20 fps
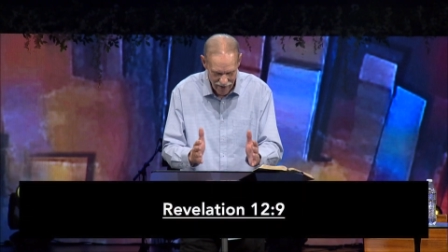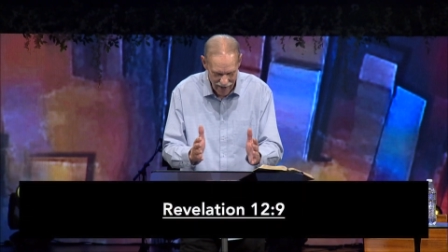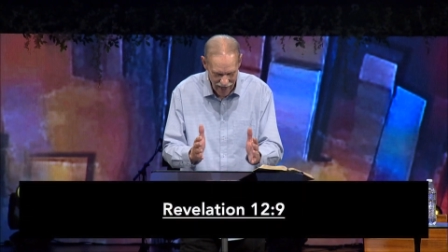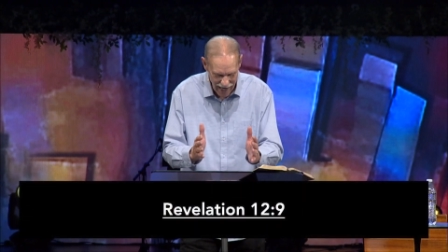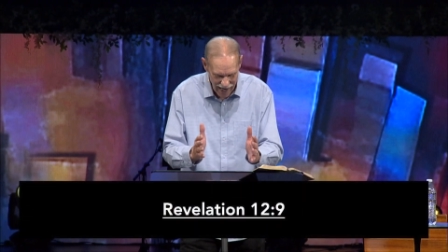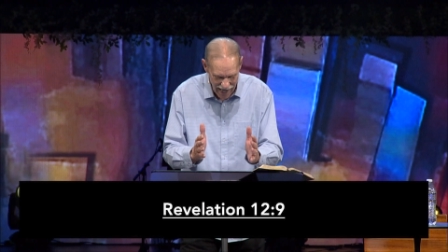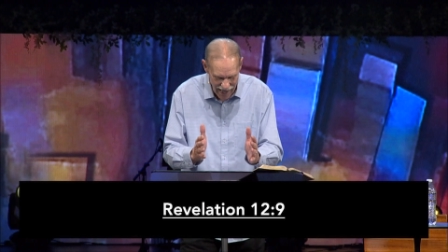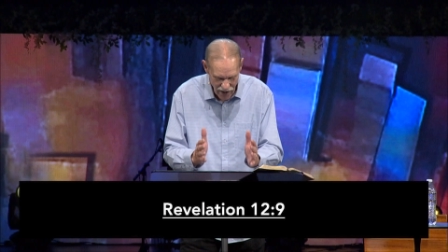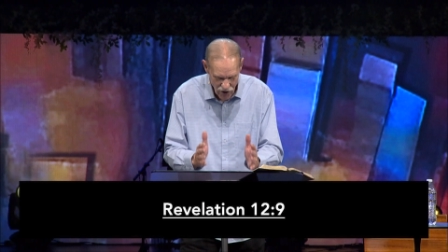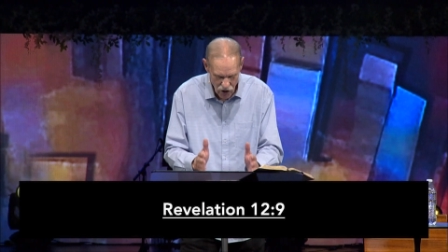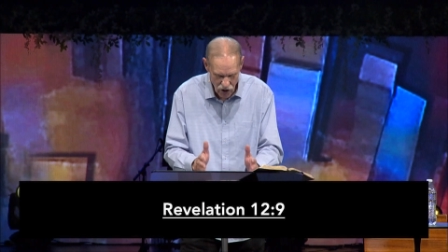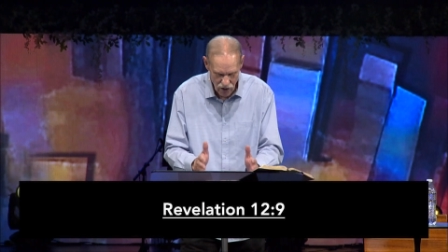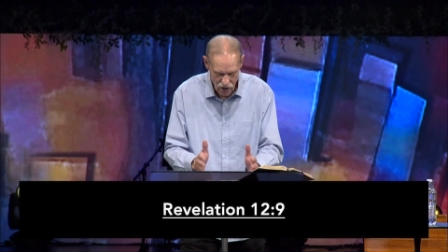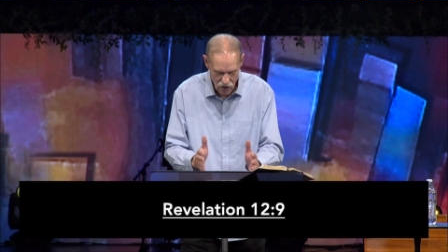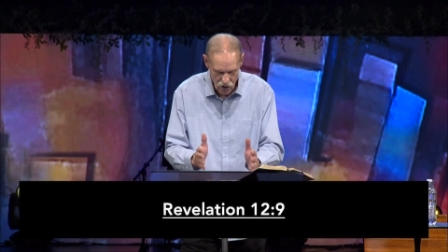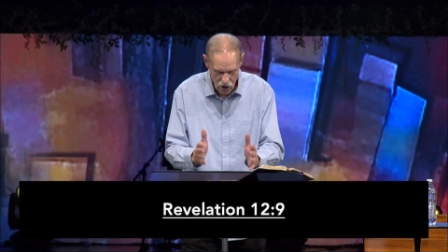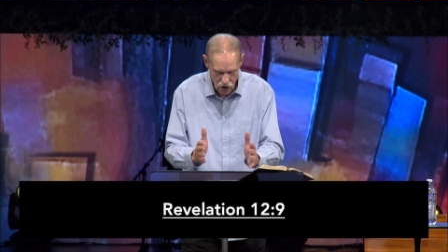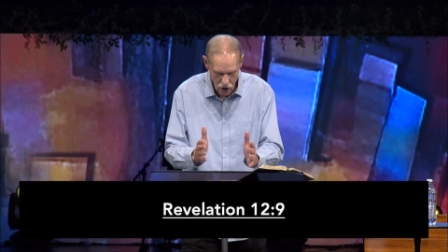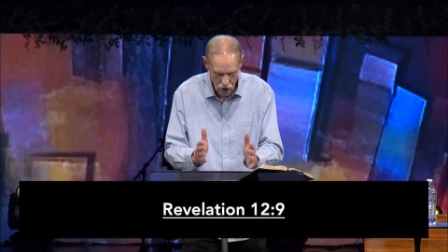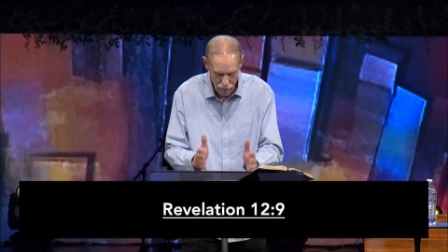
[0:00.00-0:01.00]
the
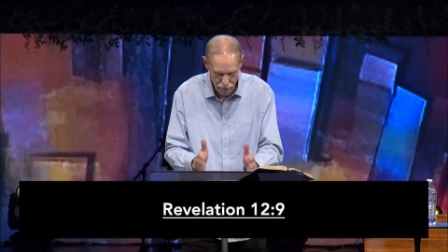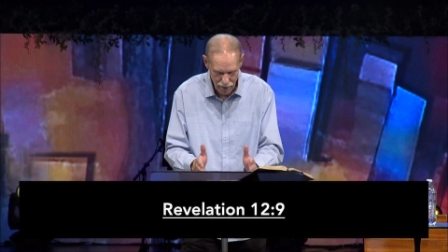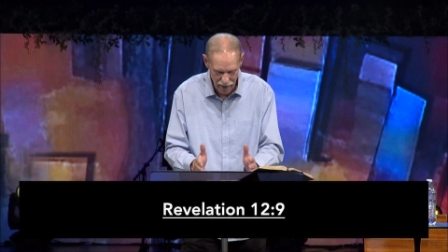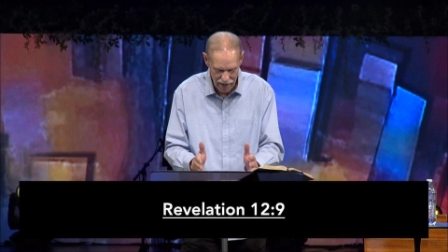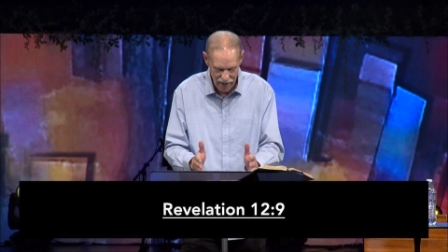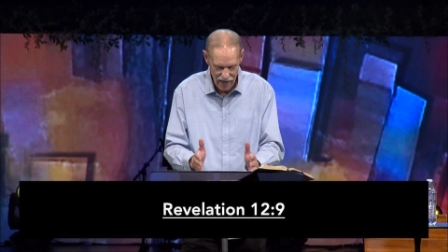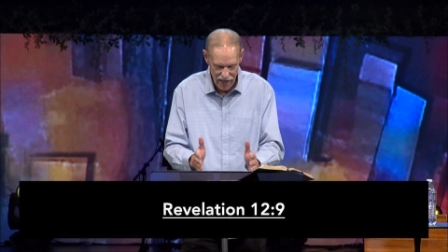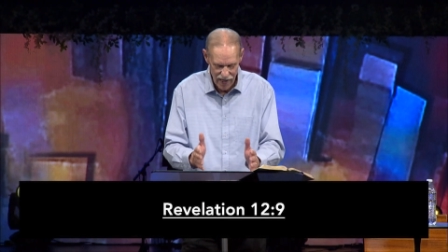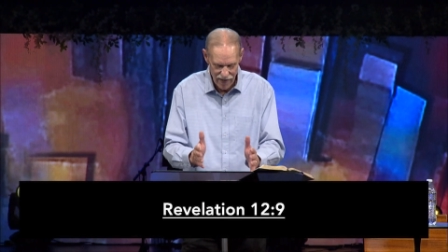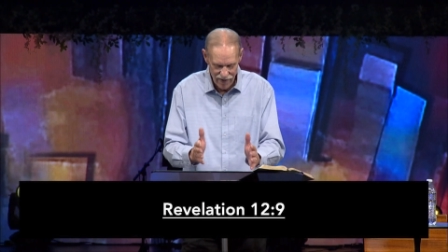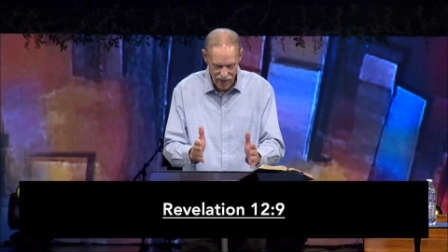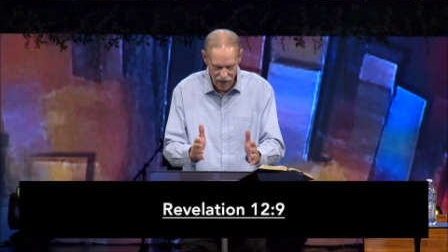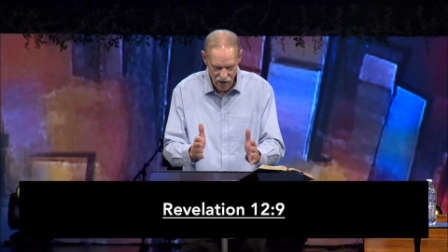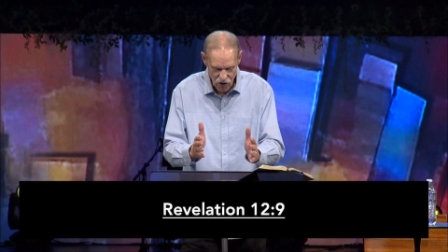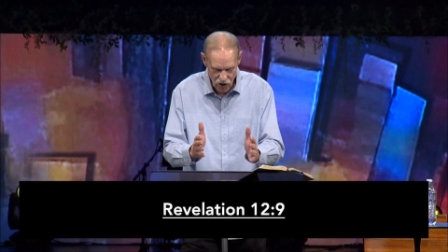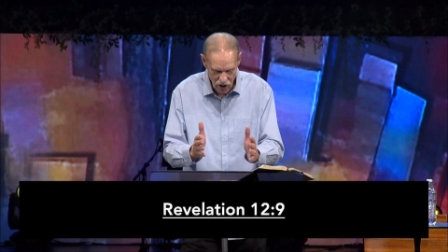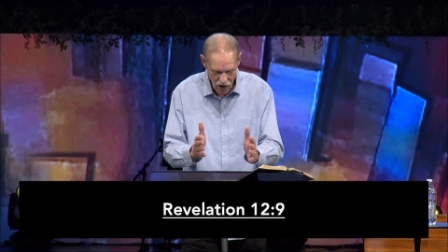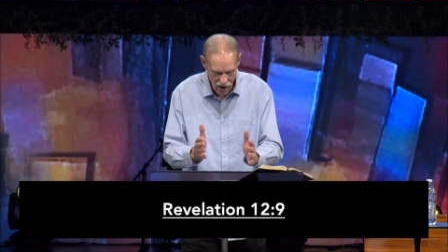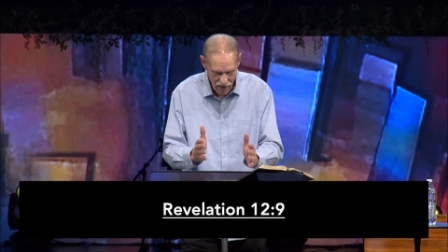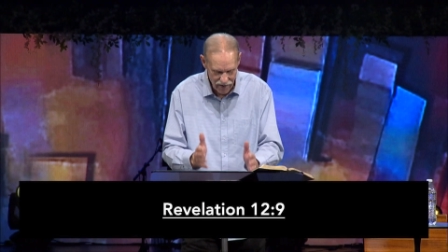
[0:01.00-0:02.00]
ancient serpent that
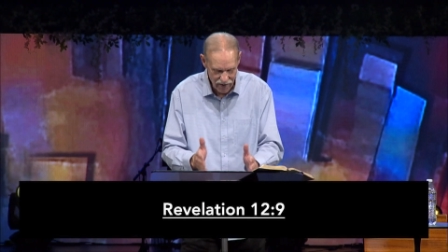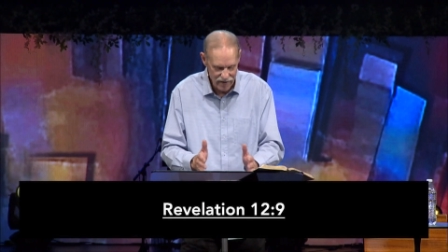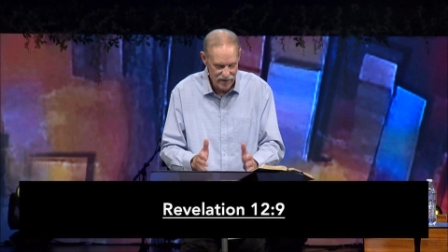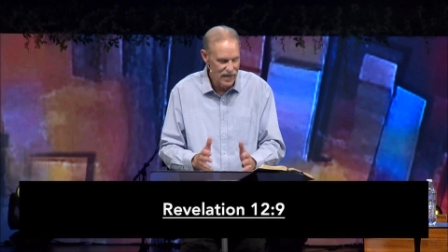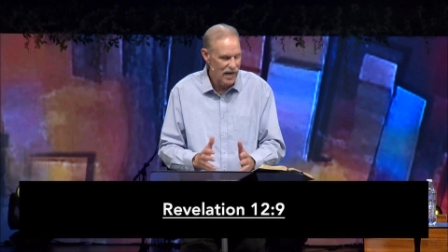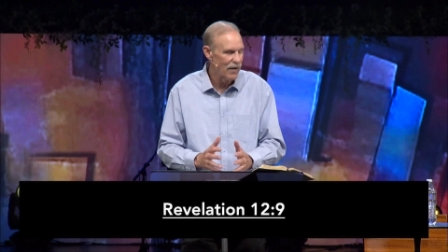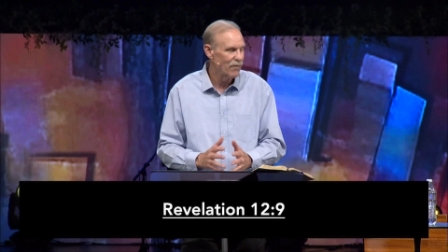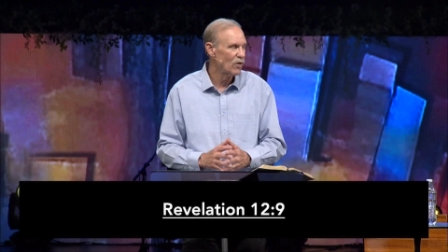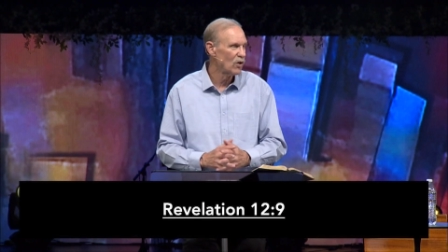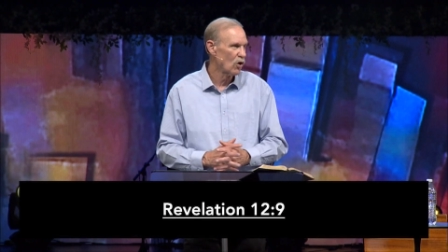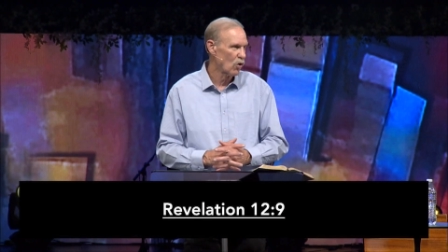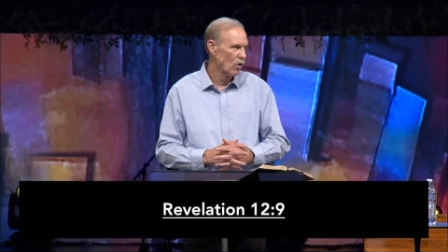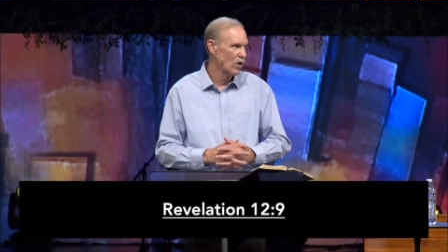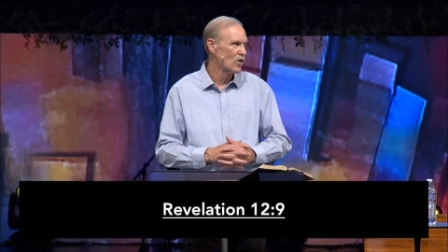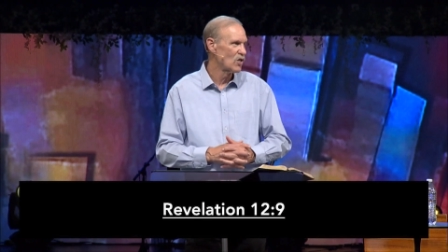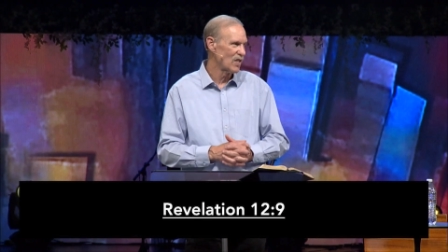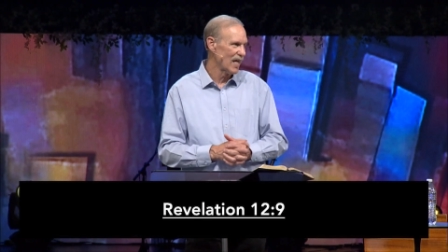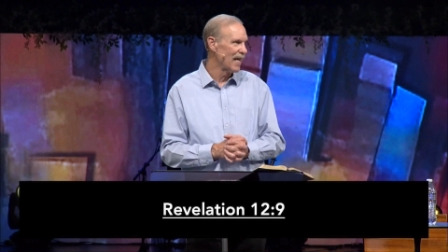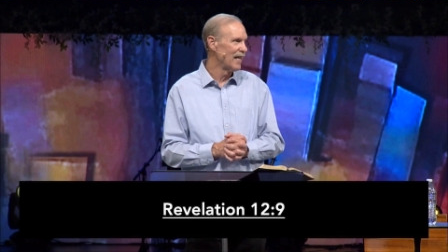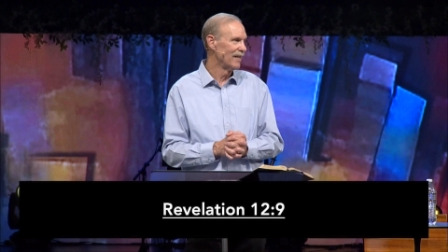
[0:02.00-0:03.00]
is called the devil
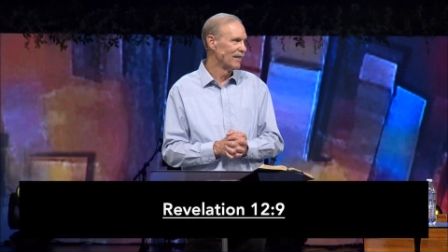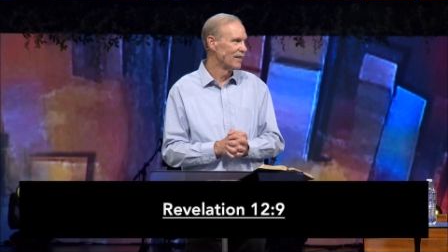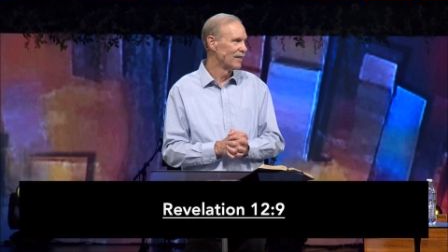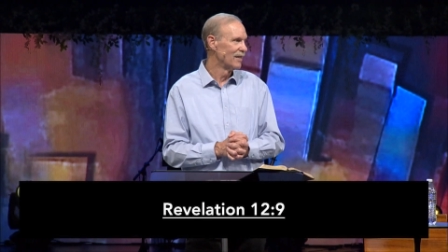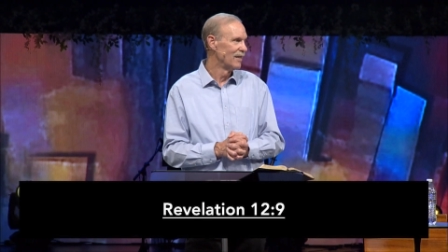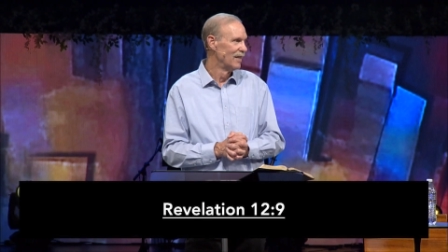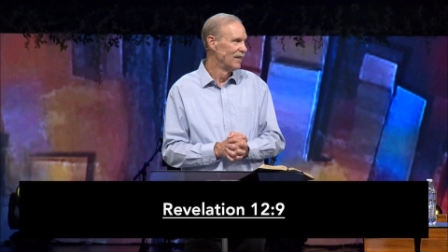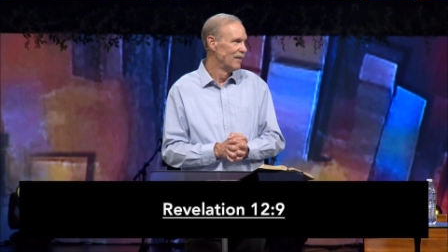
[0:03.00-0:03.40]
or Satan.